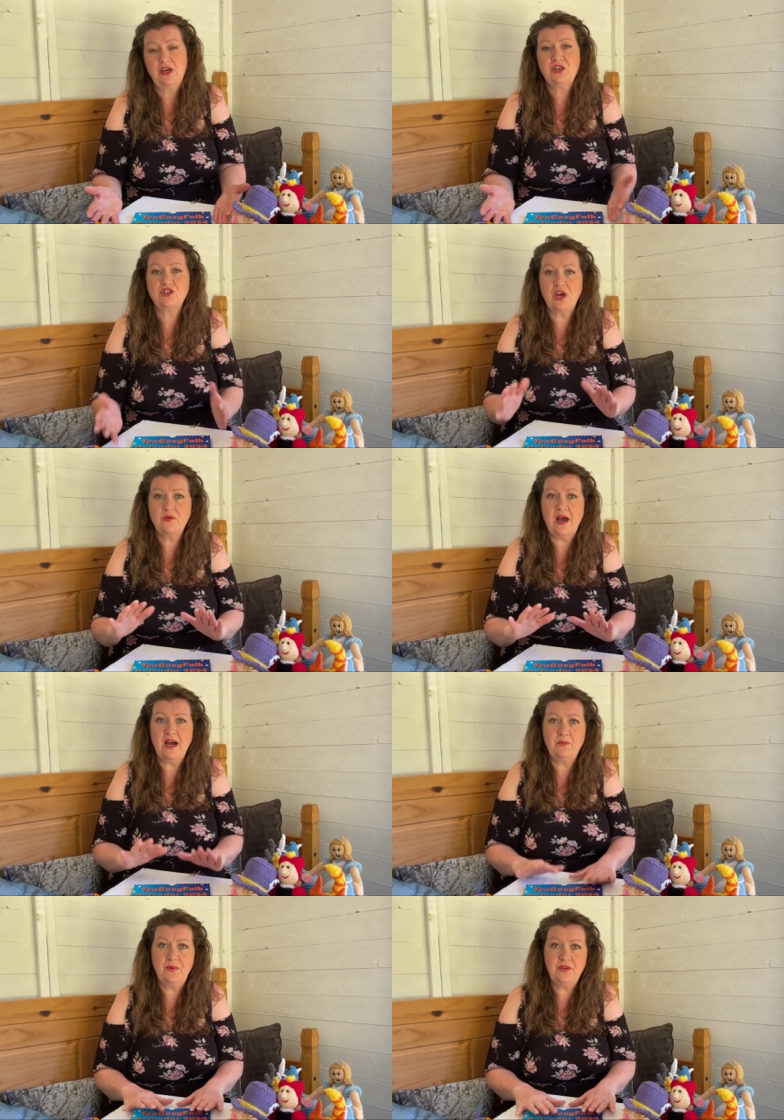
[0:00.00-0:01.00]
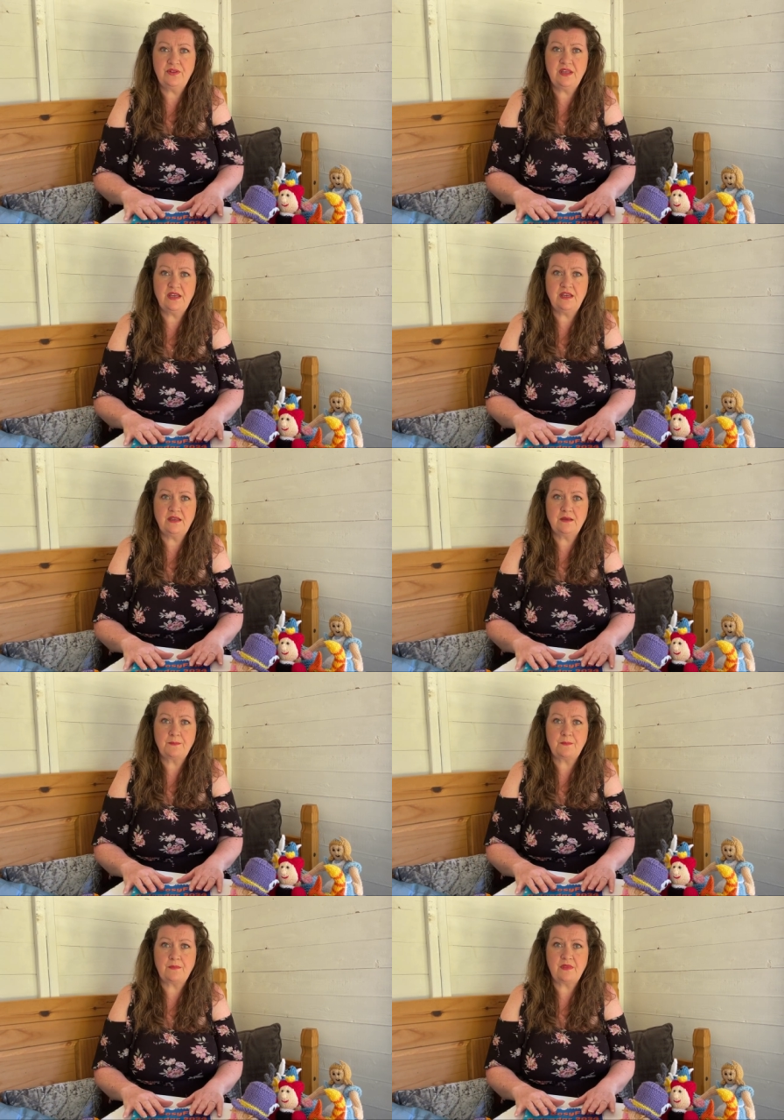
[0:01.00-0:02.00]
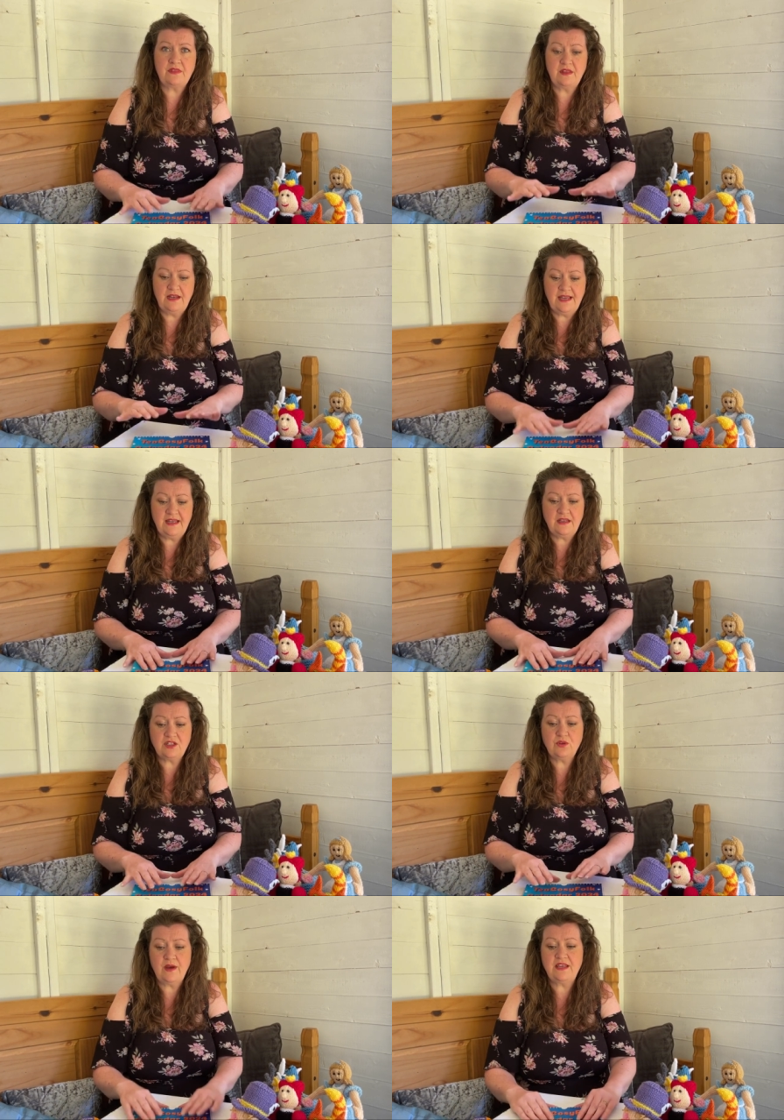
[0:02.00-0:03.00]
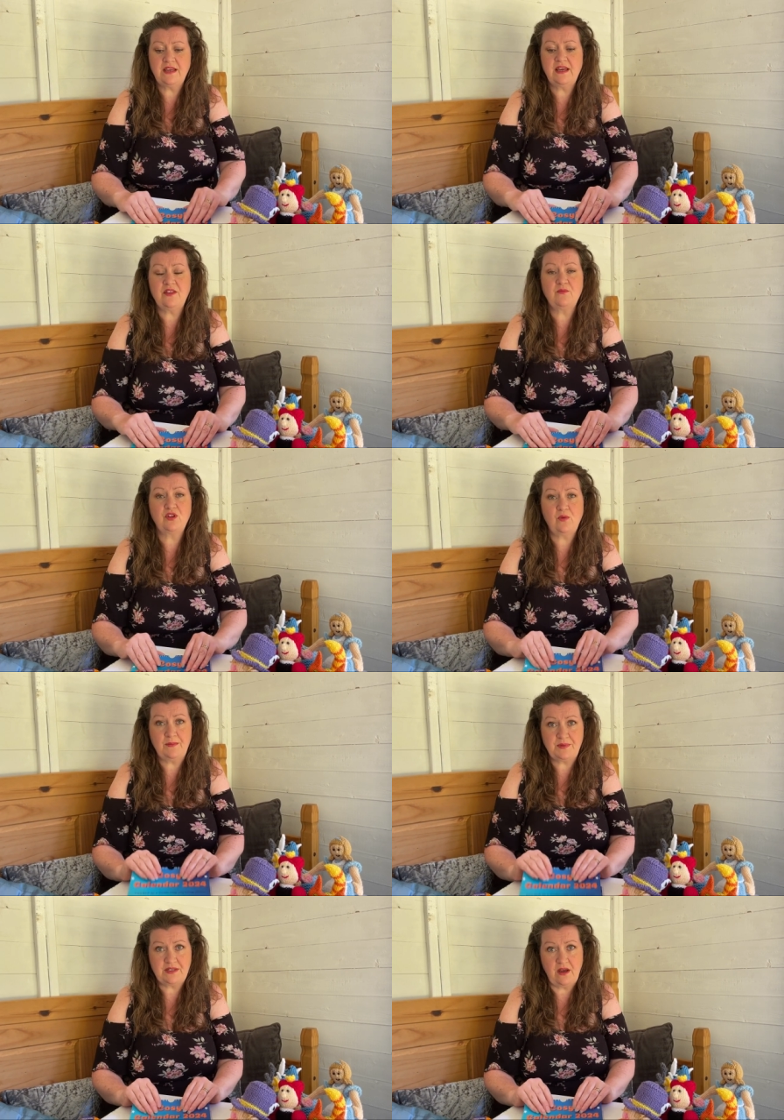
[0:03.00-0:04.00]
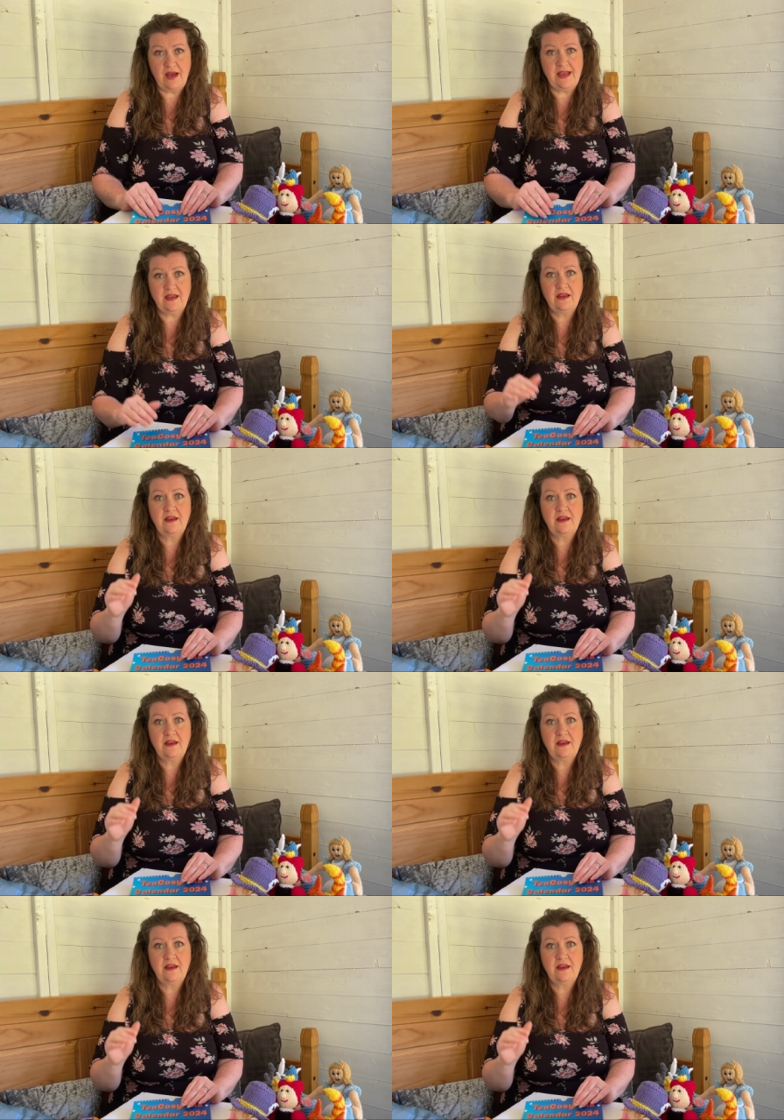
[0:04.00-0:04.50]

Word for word: So I'll put the the link to where you can get them on the website